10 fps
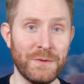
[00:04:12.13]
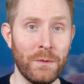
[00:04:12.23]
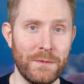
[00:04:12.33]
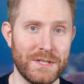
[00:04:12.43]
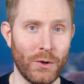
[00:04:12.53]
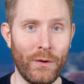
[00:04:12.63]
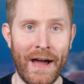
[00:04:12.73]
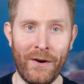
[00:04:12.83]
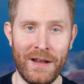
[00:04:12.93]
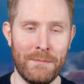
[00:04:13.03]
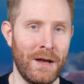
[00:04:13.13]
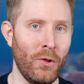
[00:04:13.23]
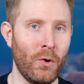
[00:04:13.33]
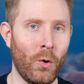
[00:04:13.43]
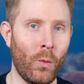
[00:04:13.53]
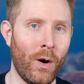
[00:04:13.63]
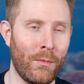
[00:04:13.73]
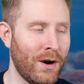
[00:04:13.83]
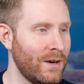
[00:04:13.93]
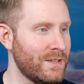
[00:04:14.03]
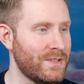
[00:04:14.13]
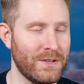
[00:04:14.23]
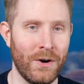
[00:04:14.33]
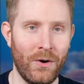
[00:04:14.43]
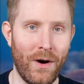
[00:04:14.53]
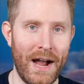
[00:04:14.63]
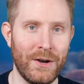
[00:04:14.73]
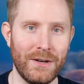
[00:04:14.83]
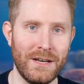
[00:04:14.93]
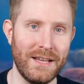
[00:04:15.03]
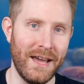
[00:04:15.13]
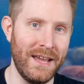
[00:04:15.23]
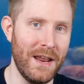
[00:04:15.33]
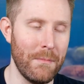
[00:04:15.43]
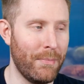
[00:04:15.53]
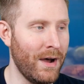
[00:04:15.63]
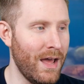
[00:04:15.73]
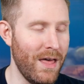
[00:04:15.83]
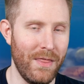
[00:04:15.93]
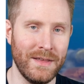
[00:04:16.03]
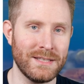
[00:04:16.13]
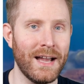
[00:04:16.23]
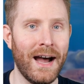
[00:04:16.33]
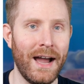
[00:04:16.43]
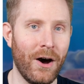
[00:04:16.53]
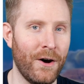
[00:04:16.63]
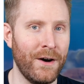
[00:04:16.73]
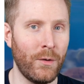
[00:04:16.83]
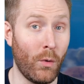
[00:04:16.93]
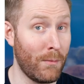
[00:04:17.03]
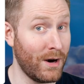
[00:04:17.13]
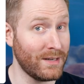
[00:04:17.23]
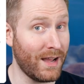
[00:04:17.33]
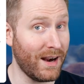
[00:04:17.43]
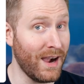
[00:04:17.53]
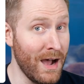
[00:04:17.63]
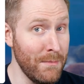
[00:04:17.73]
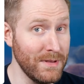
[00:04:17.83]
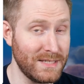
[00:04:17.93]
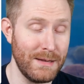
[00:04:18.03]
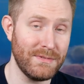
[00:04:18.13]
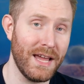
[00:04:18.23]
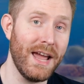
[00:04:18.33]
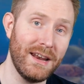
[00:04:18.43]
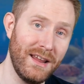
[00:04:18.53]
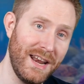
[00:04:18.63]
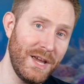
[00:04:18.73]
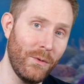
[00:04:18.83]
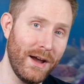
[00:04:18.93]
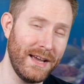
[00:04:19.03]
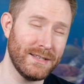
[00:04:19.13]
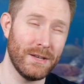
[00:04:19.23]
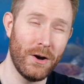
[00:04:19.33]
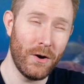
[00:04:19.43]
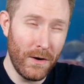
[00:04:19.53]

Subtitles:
one was sold out at my local Walmart, so I couldn't get it, but this guy on walmart.com seemed to hate it anyway, so